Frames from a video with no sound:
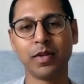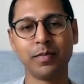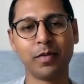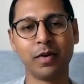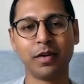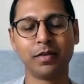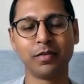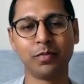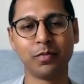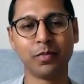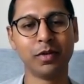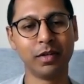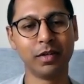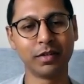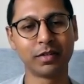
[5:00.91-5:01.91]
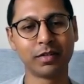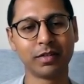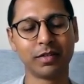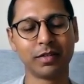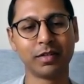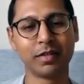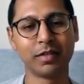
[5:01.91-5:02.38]
mind, and world,
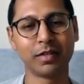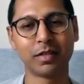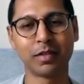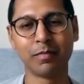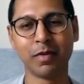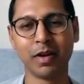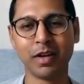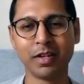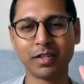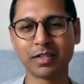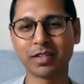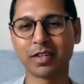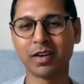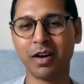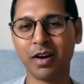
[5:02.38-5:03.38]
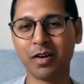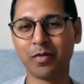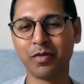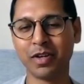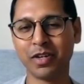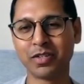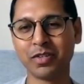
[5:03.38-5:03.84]
the mind can't
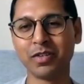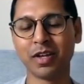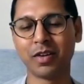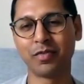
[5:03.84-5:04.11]
really do that